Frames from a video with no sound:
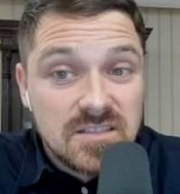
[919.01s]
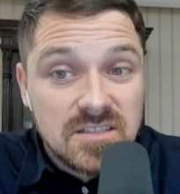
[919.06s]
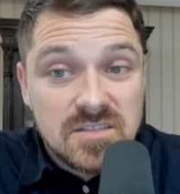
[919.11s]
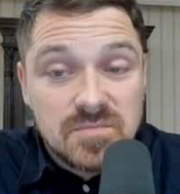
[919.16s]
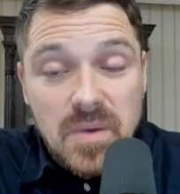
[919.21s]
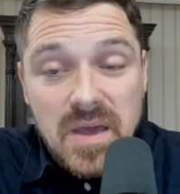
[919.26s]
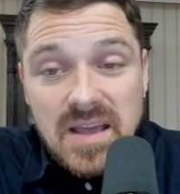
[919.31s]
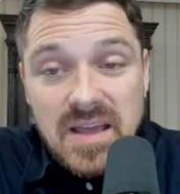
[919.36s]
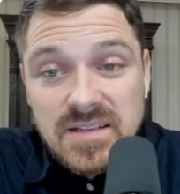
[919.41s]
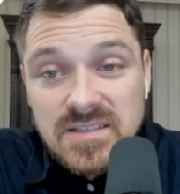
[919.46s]

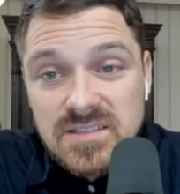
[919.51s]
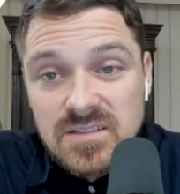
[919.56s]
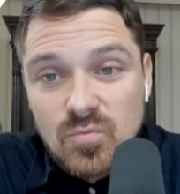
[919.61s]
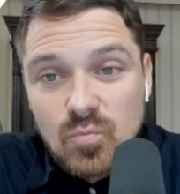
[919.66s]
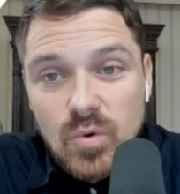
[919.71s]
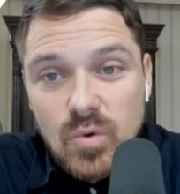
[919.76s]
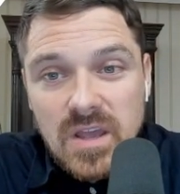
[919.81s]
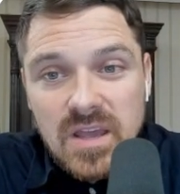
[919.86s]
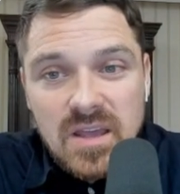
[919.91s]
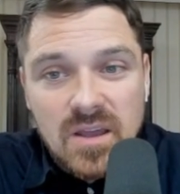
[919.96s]
space,
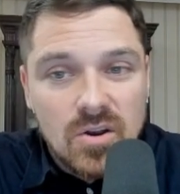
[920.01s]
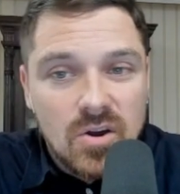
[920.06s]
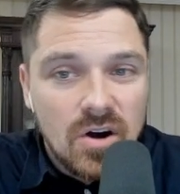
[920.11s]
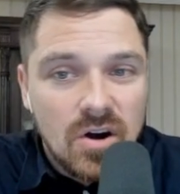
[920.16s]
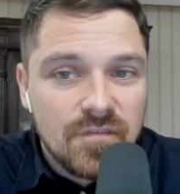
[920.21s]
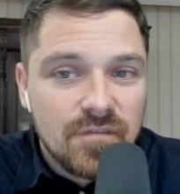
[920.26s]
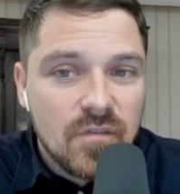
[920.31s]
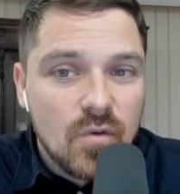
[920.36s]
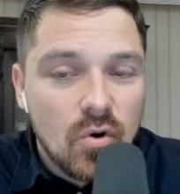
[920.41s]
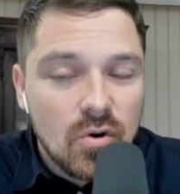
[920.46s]
we can,
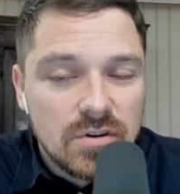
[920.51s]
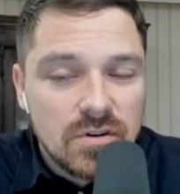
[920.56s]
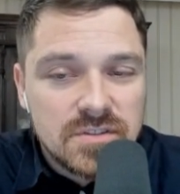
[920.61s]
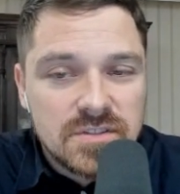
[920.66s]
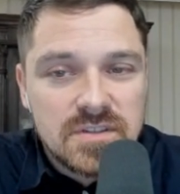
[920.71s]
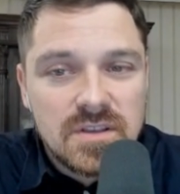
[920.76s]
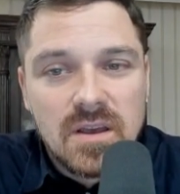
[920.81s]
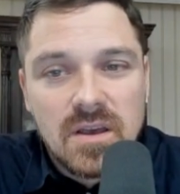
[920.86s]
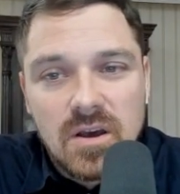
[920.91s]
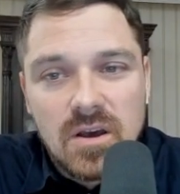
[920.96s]
of course,